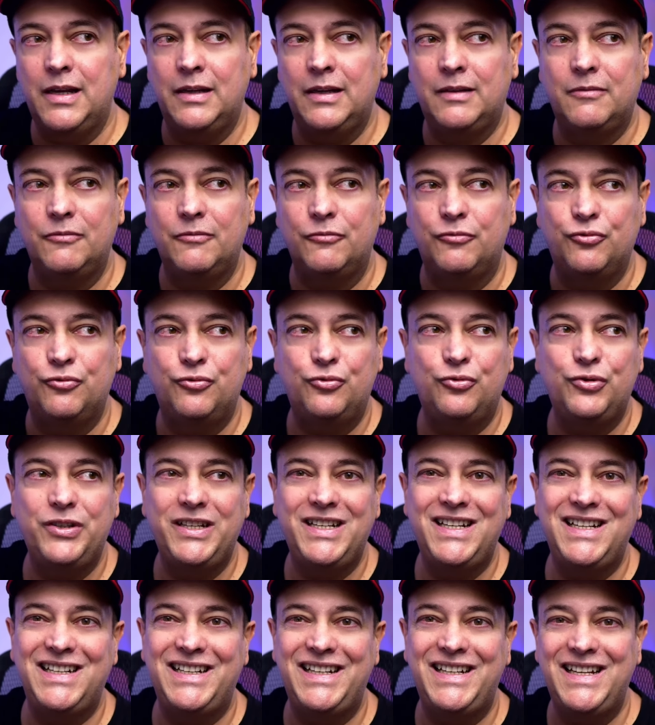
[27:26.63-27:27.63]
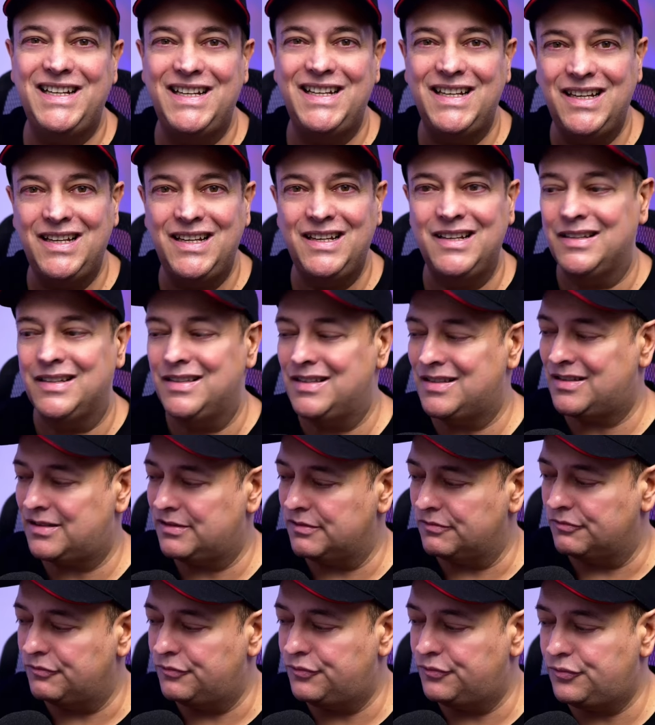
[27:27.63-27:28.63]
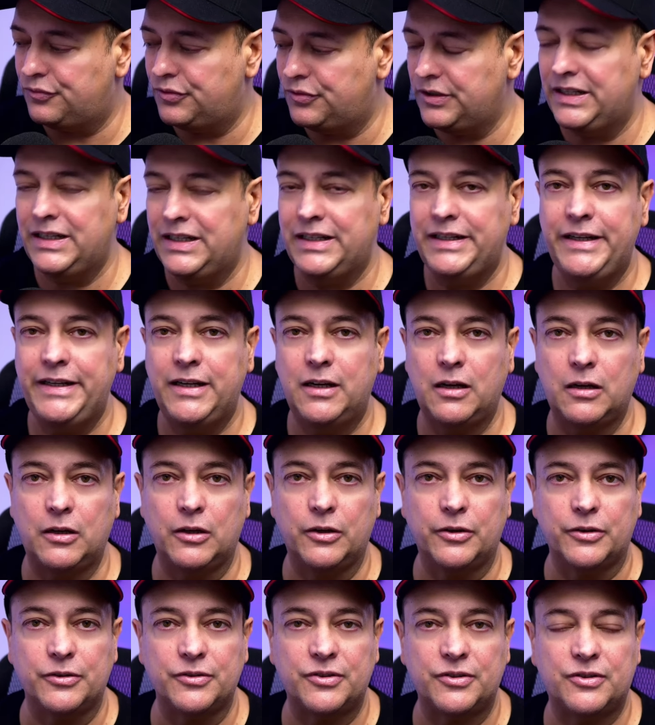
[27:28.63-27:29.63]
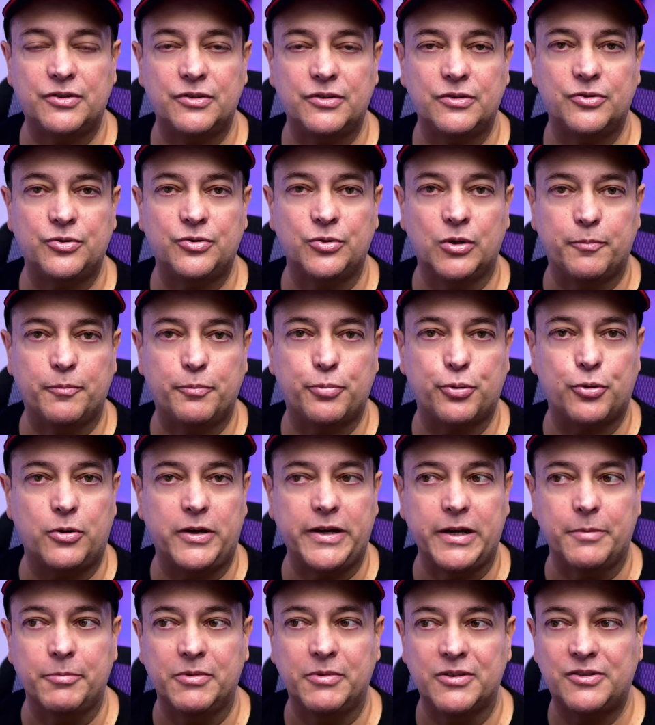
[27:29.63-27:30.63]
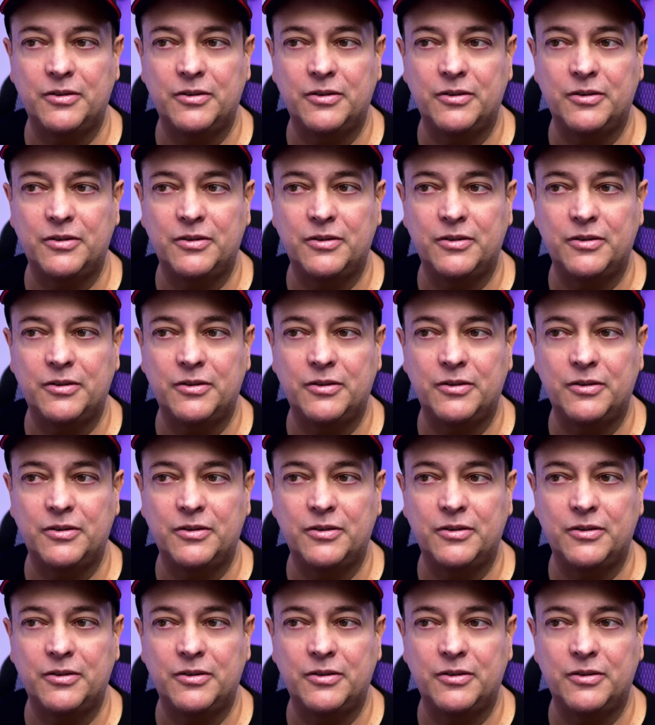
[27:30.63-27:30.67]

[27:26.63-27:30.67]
it really is really close to a prime.